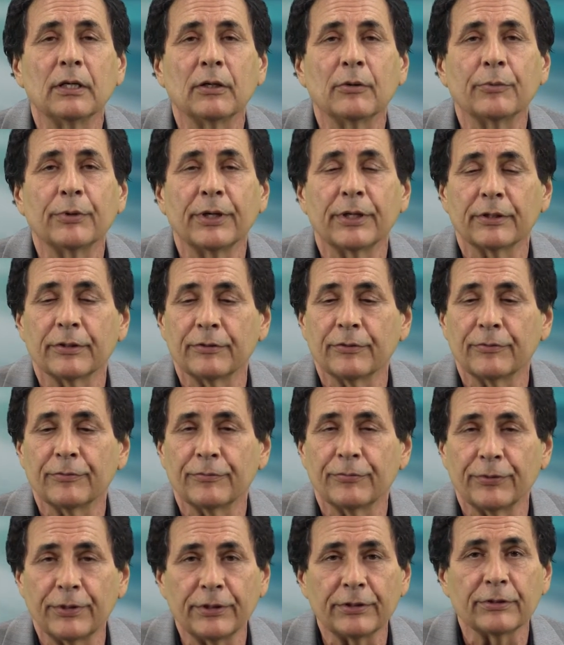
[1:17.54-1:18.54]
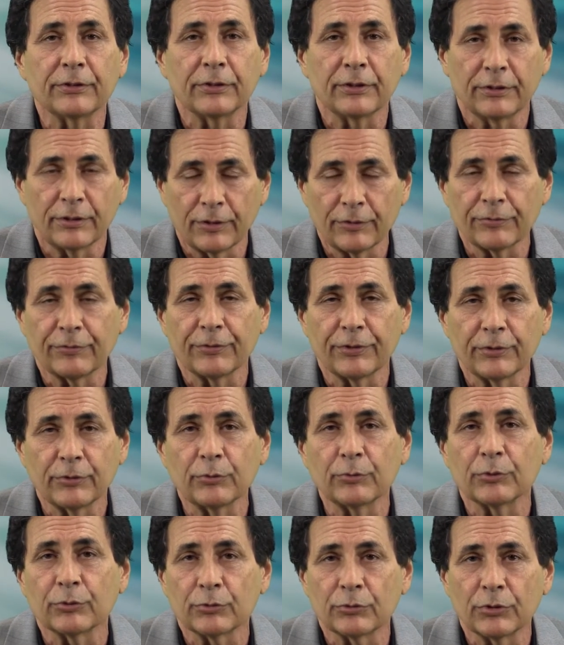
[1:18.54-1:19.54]
We had another friend
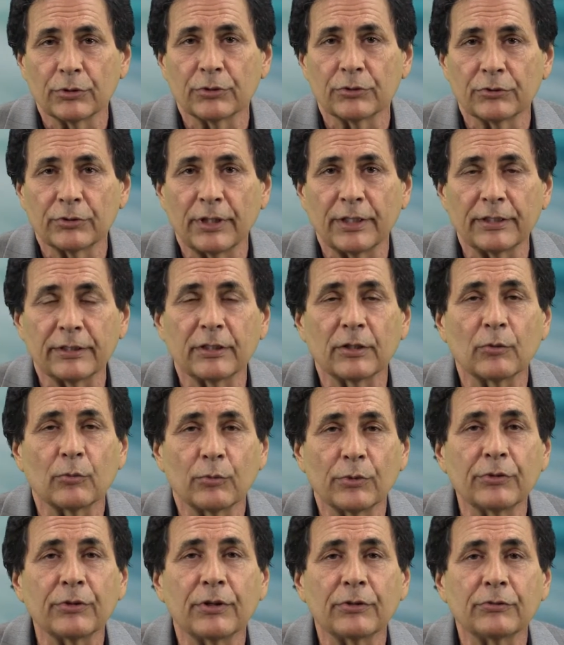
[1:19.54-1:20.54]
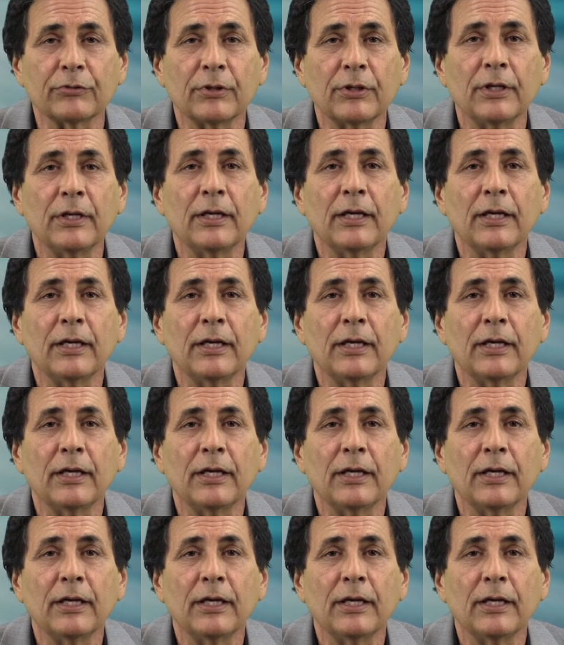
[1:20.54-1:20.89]
who was standing there with us,